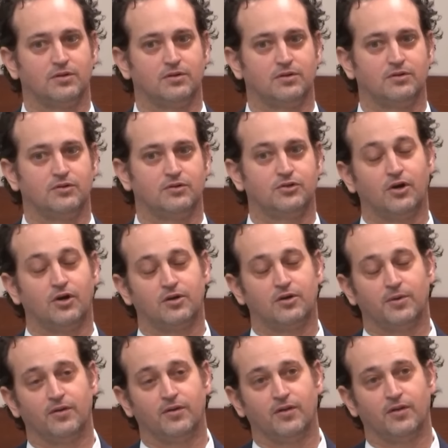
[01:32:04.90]
You're talking
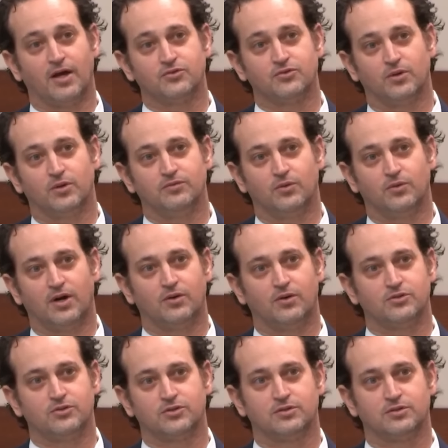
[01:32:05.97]
about in the last 24 hours?